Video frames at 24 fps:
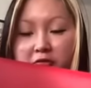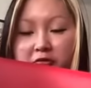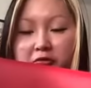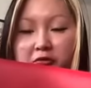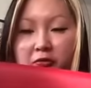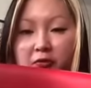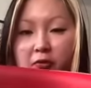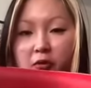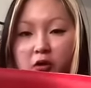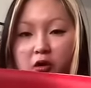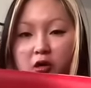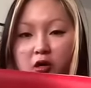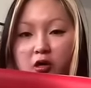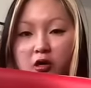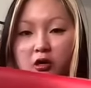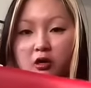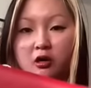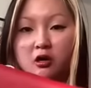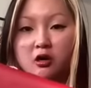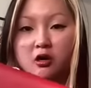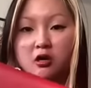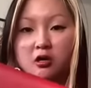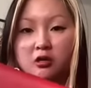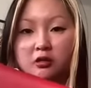for
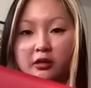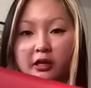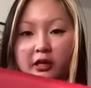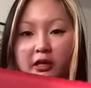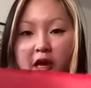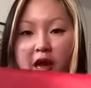like